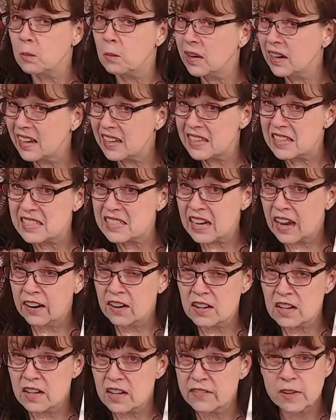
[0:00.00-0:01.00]
when I get
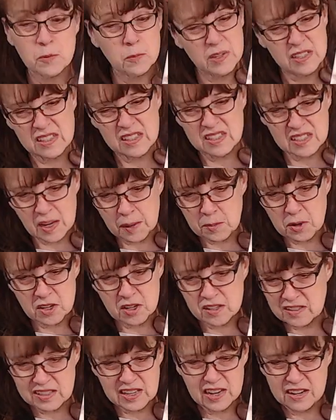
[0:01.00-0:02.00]
tired of it, when summer,
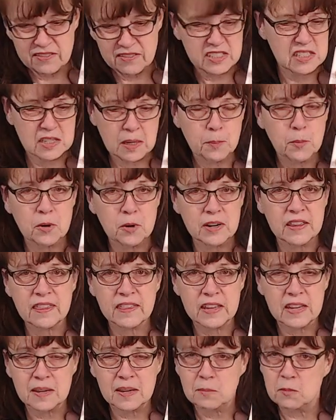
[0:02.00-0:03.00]
it's kind of a summery
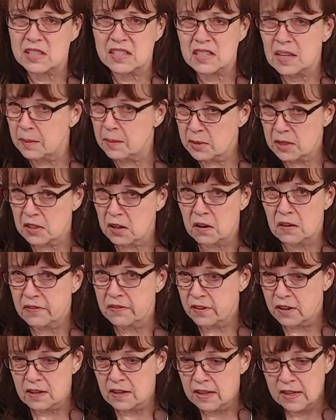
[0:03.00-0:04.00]
theme, when summer's
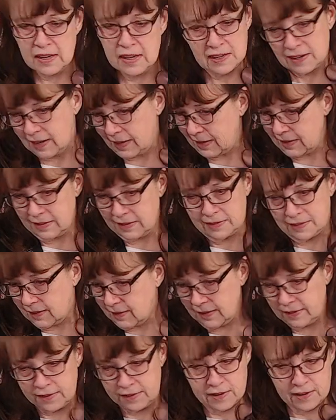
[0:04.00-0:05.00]
over, I can
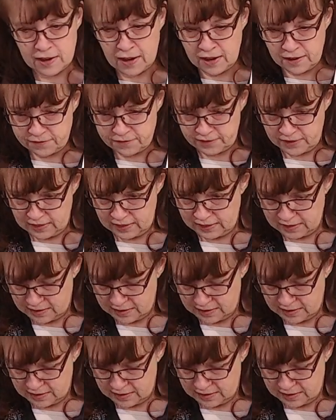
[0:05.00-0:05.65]
clear it off and I